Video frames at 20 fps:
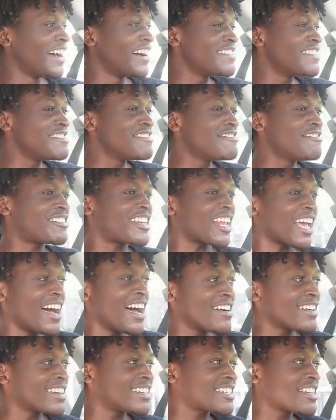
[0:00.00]
Who you
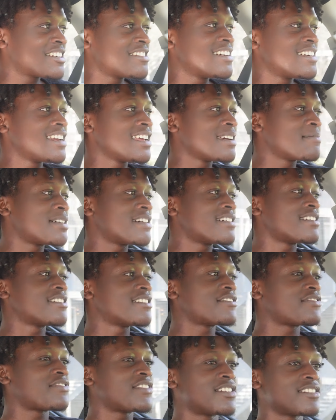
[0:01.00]
talking to in that
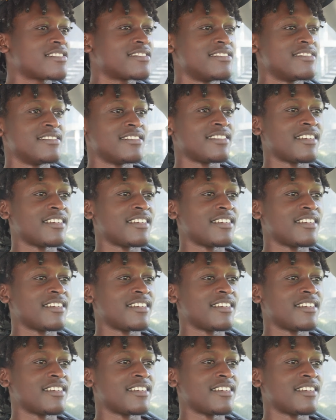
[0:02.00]
motherfucker?